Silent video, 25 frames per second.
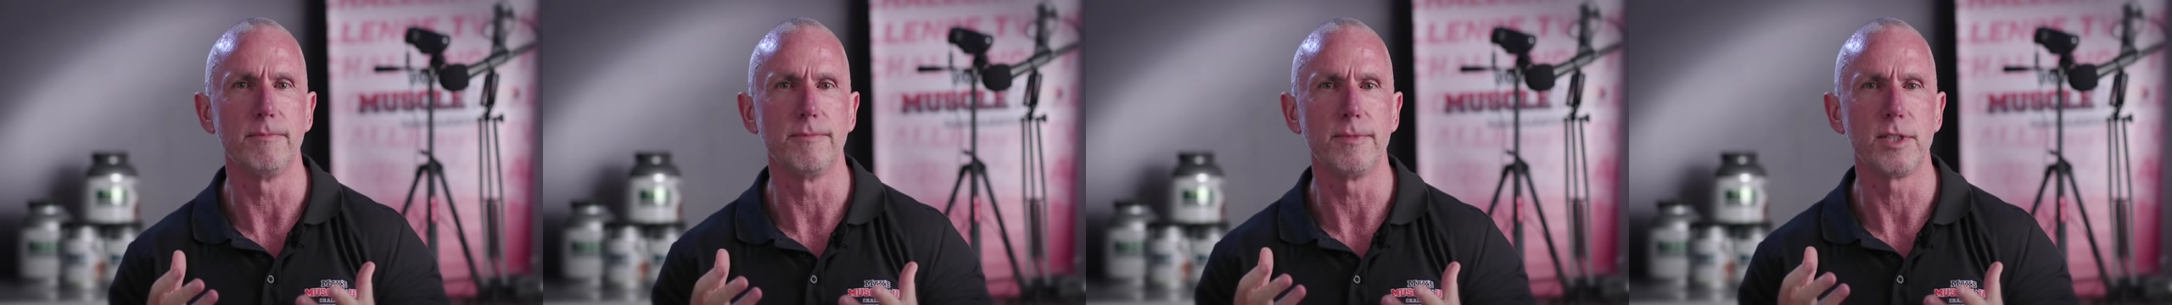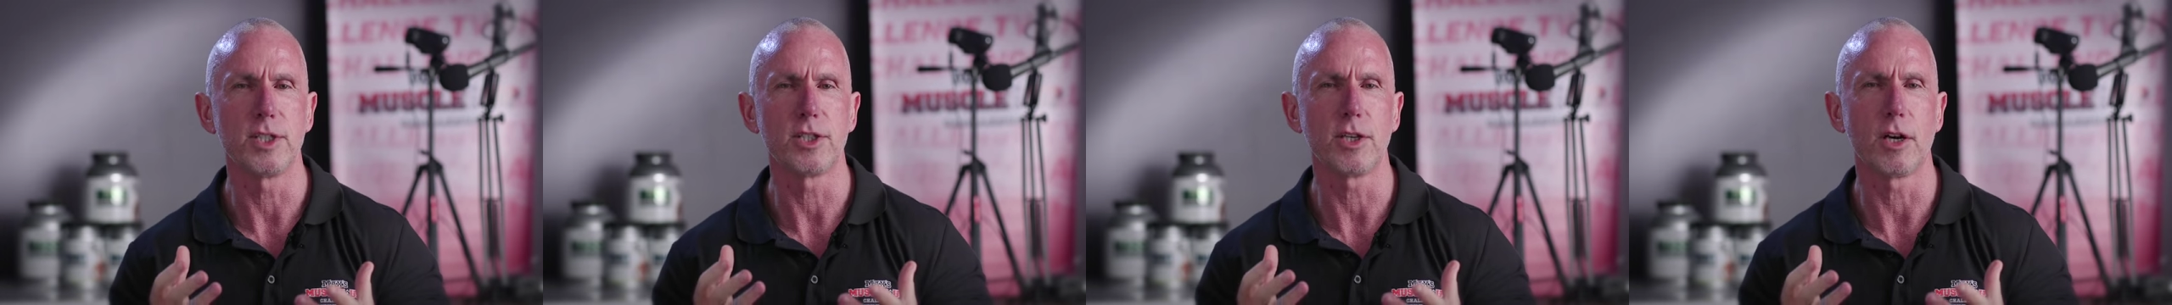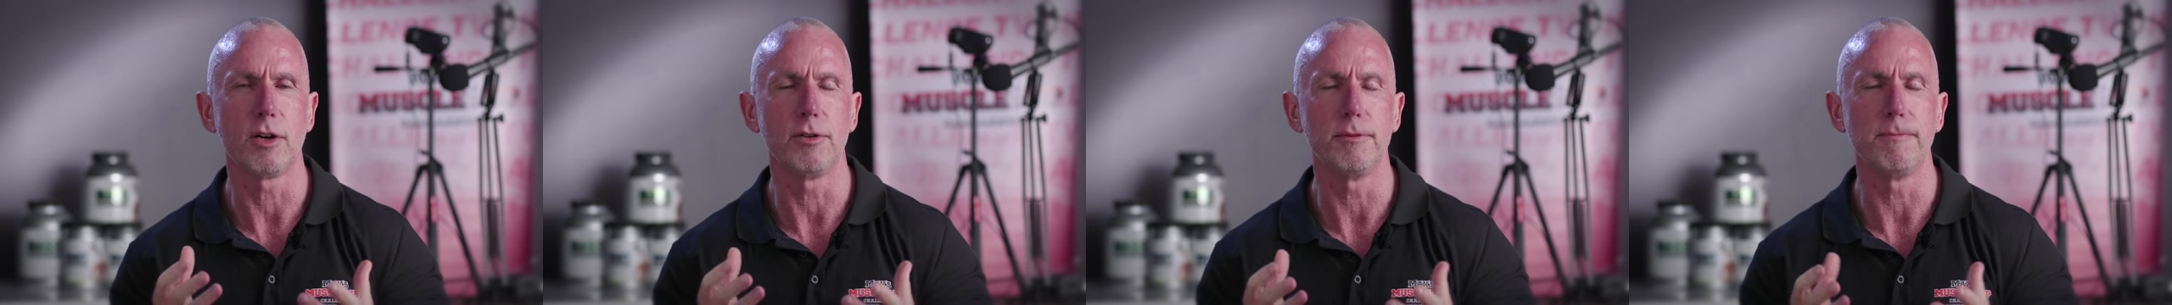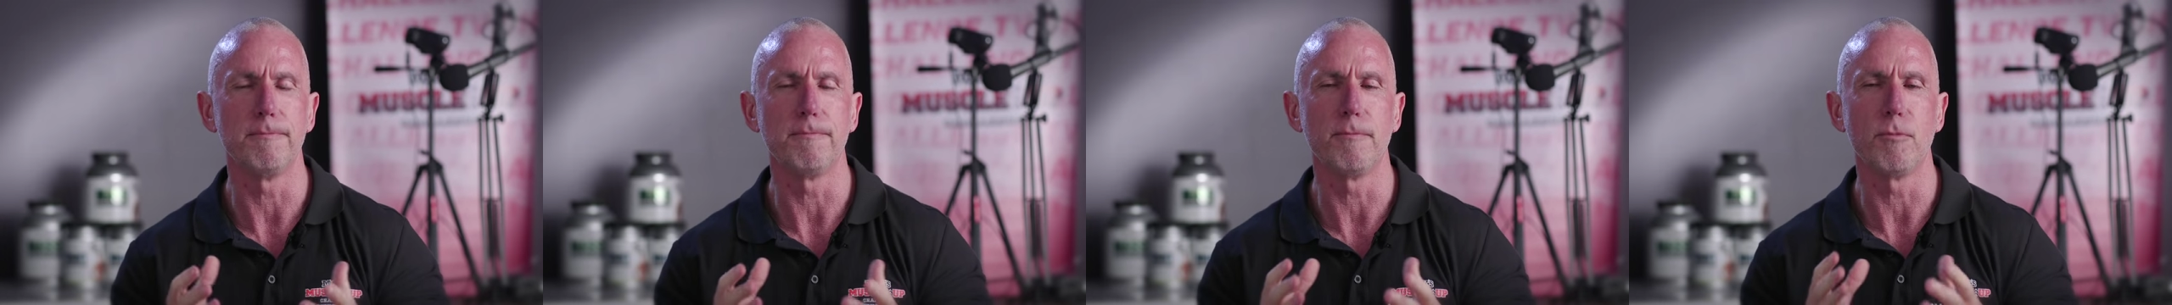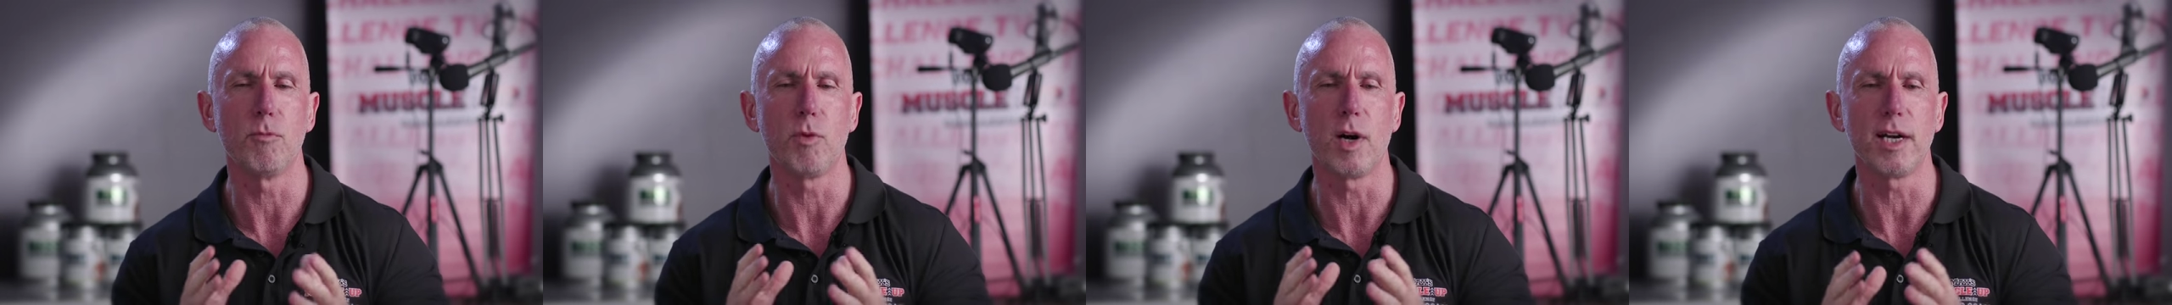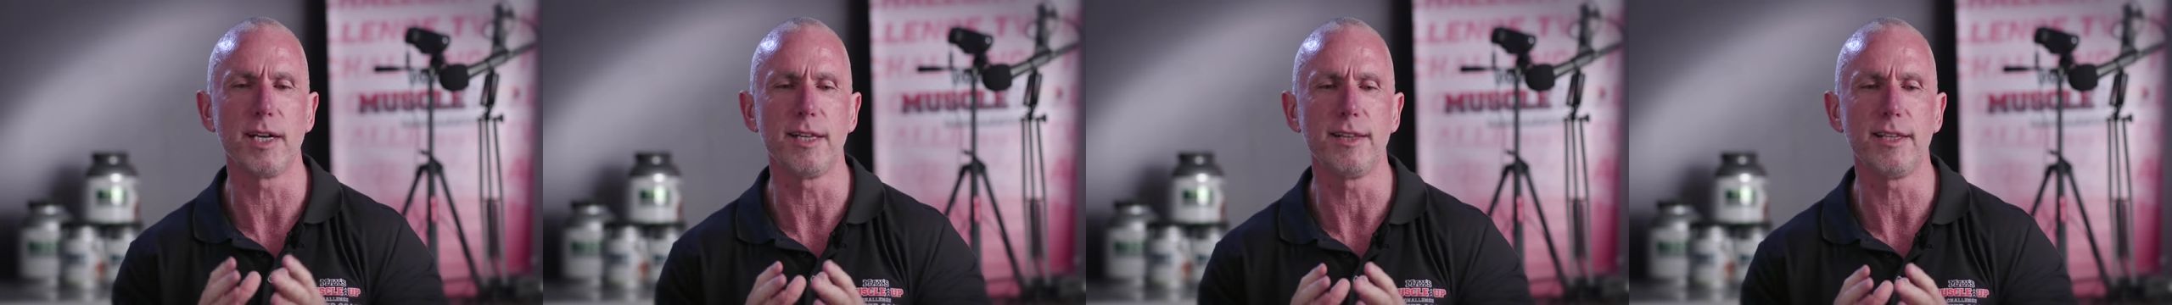So
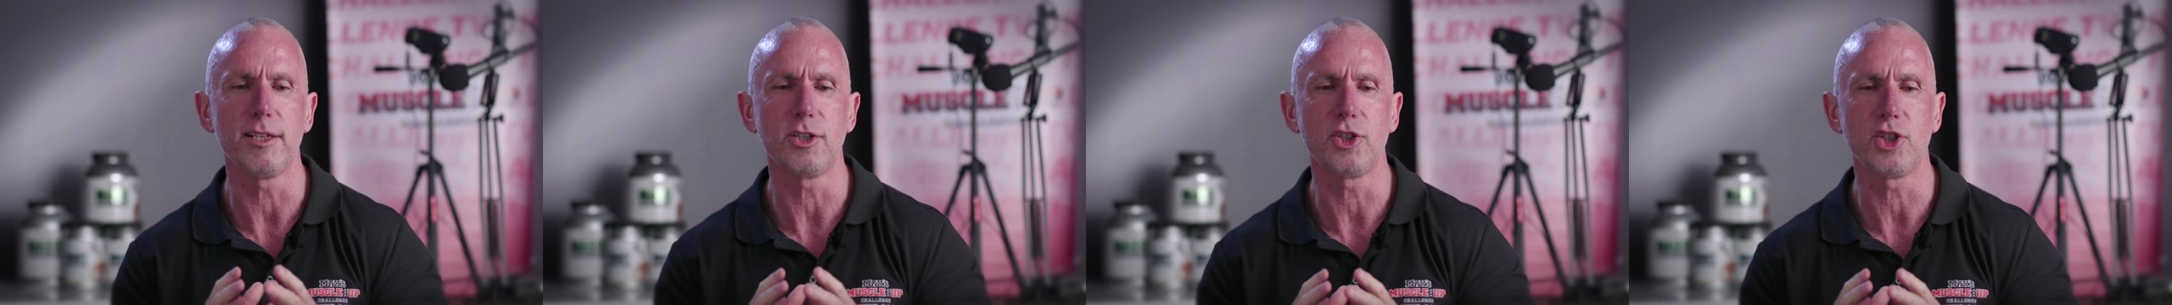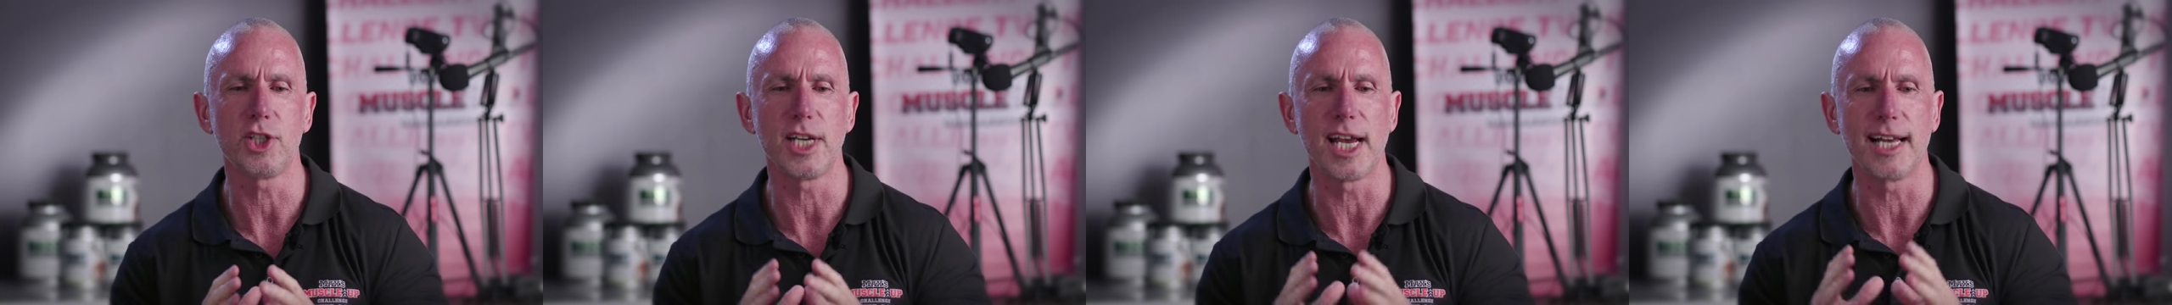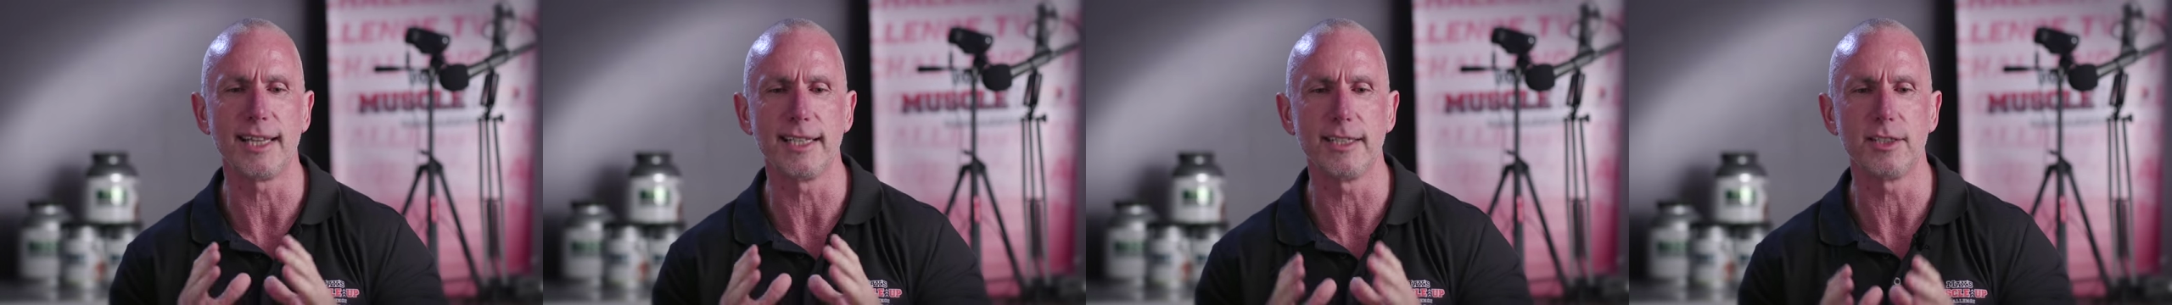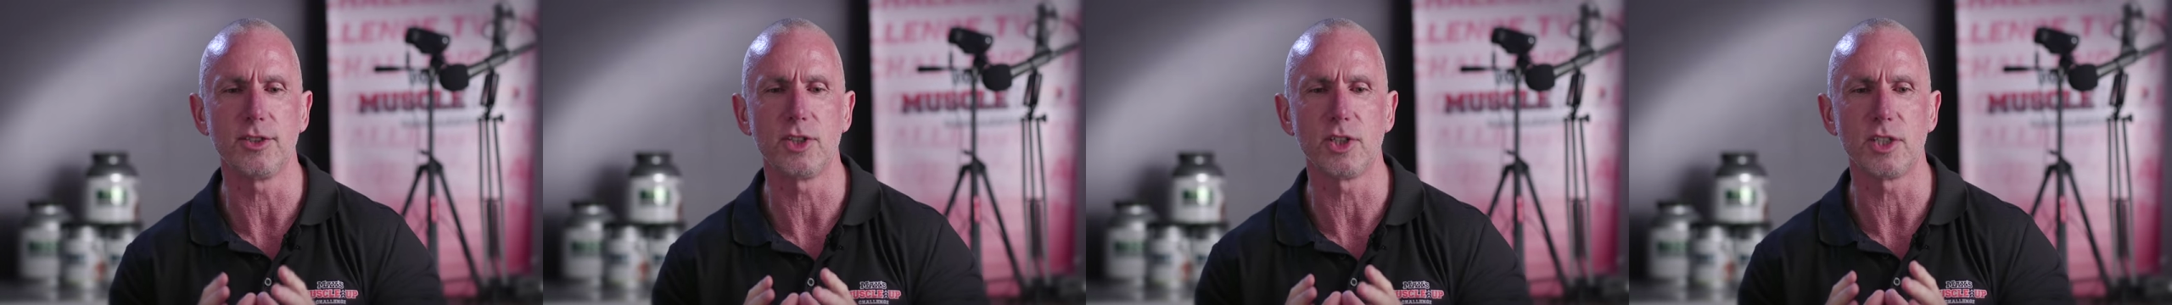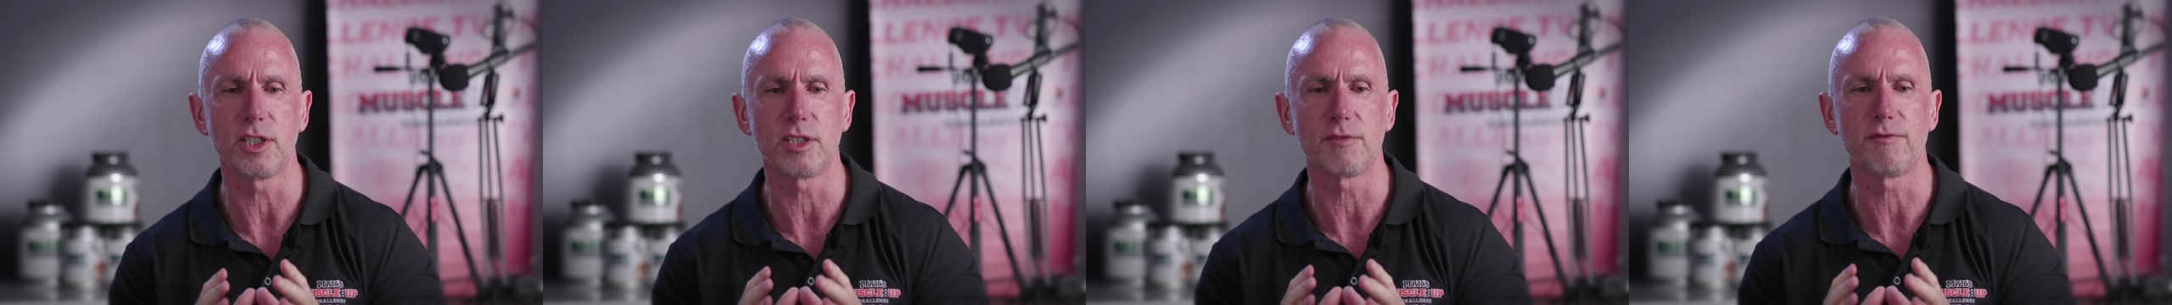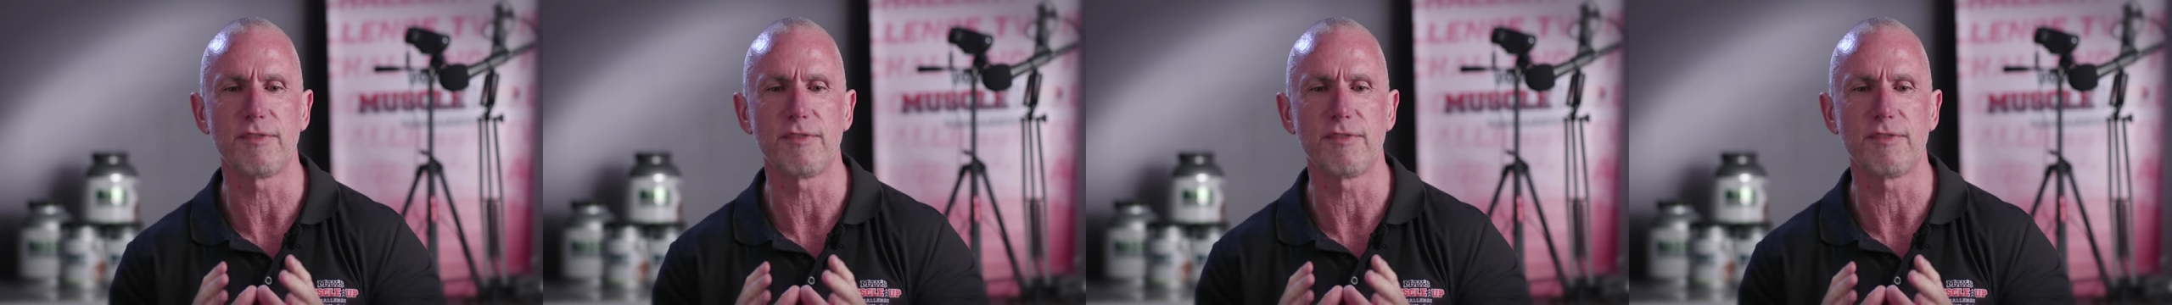one of the challenges